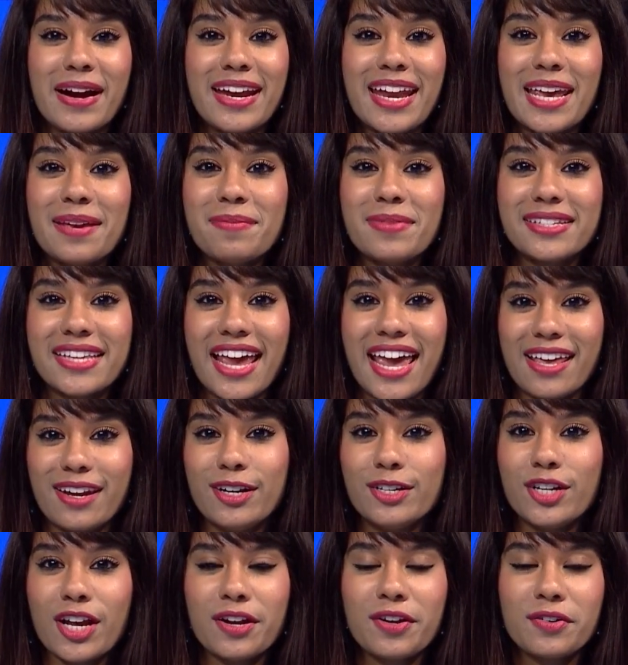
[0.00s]
name is Hannah
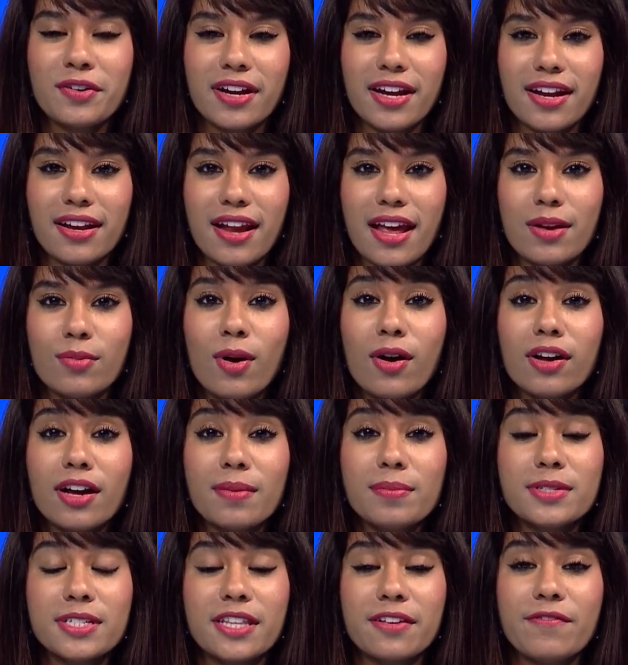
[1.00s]
Jennerine, and
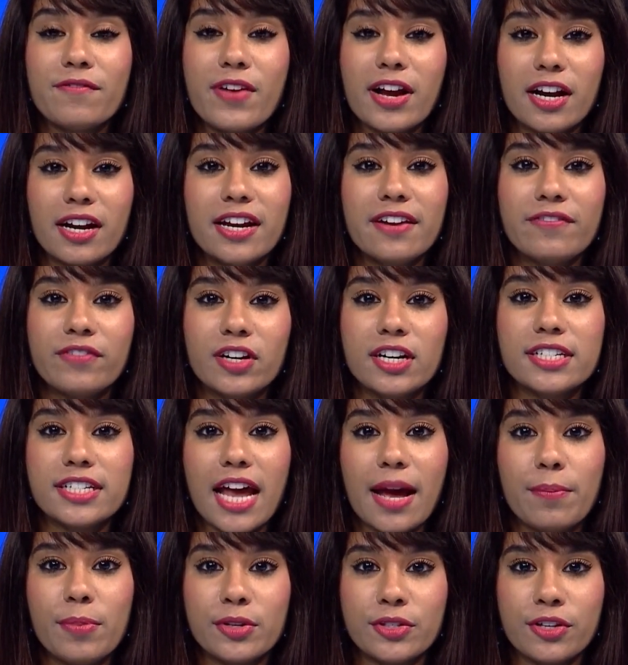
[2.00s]
welcome to the very first
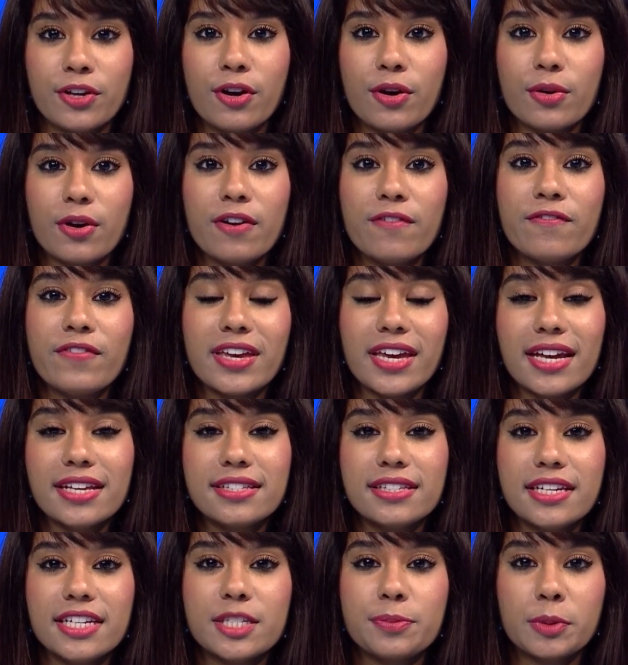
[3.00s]
episode of
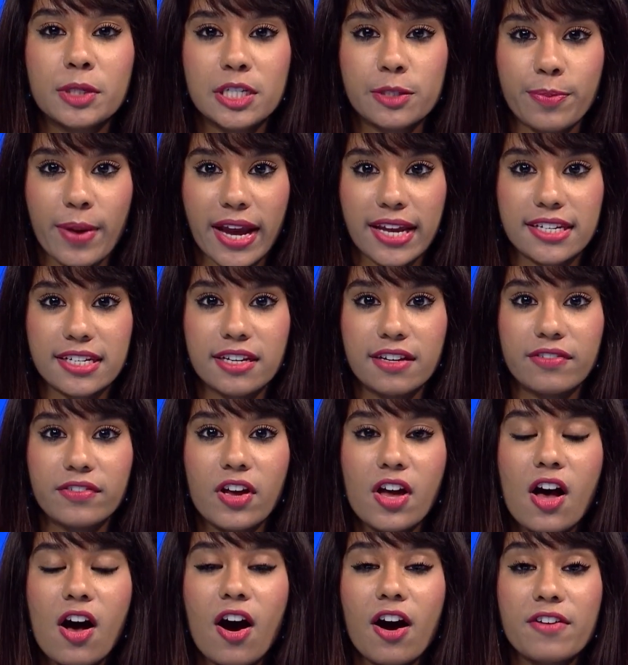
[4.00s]
VSC's Perspective
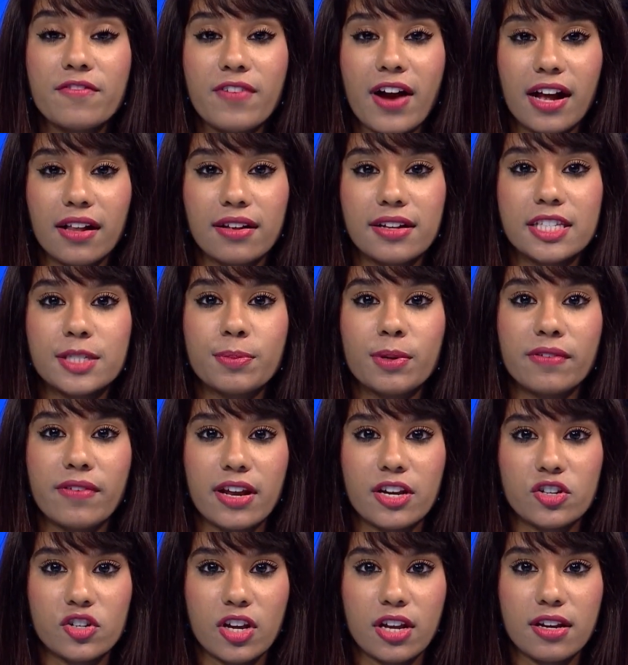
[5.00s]
on Violence
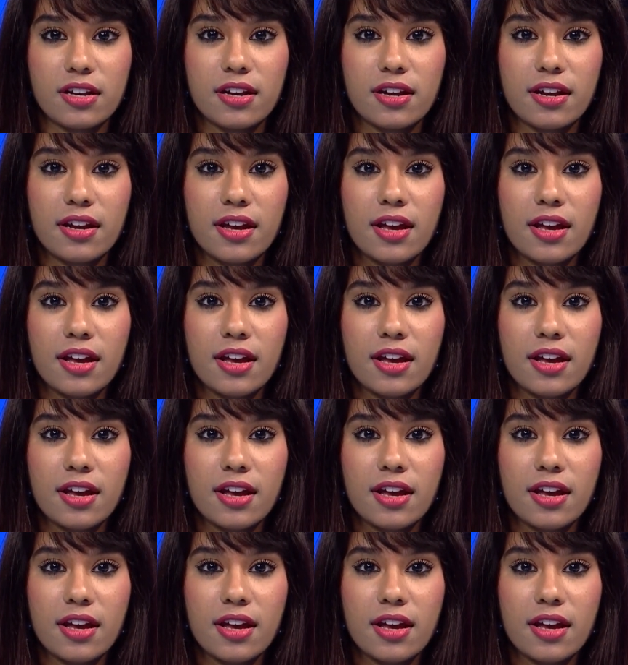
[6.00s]
Prevention,